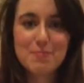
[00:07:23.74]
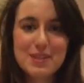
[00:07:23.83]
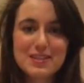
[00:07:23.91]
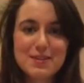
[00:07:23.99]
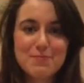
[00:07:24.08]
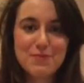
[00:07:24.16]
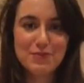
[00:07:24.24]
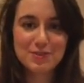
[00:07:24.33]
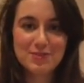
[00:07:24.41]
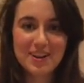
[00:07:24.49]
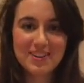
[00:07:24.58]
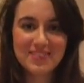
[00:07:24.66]
Please give me full
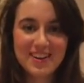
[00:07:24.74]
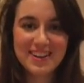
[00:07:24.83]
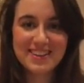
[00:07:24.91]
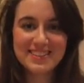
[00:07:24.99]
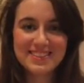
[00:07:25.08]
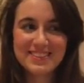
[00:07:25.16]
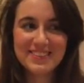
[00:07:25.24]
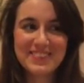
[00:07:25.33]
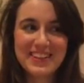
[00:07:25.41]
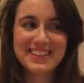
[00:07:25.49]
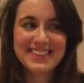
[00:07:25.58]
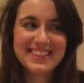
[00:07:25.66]
credit,
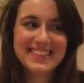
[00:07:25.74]
Toby.